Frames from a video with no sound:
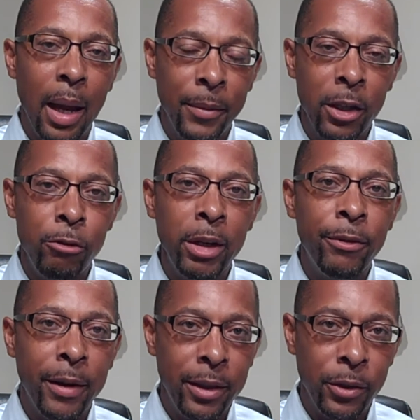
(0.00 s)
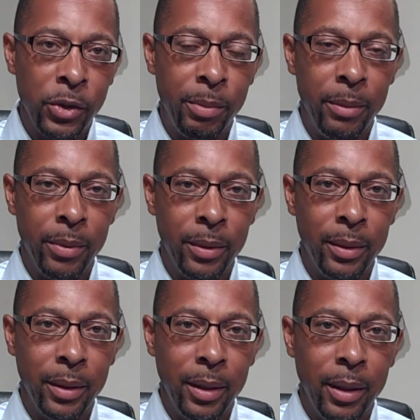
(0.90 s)
I'm going to refund those people.
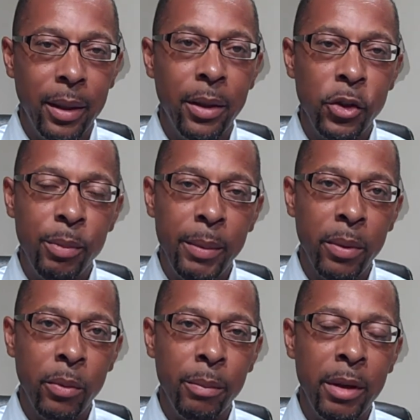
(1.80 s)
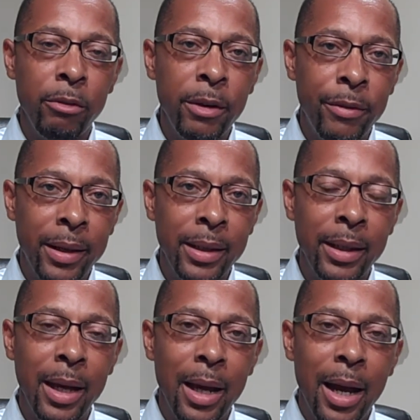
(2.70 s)
Those people will be
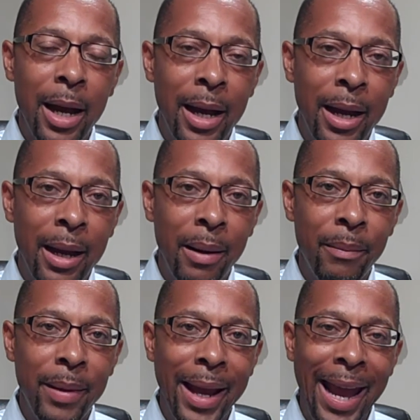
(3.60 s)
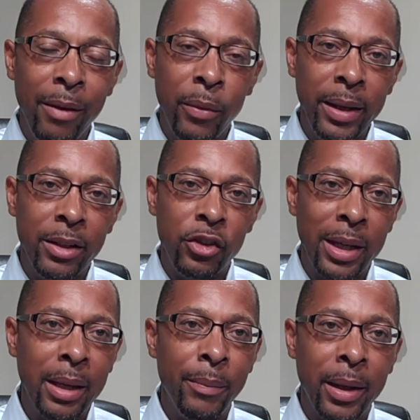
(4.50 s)
refunded, and we
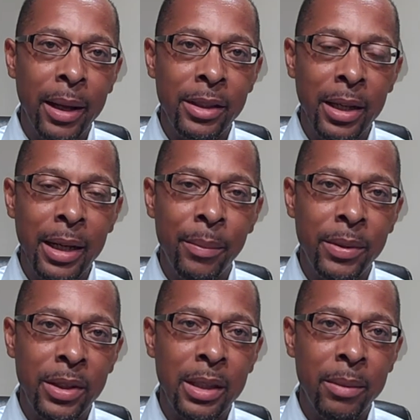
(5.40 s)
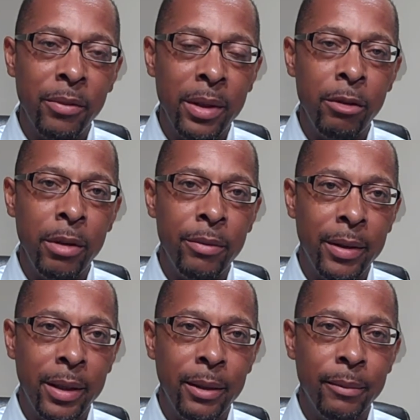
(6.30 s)
setting up a system for their refund.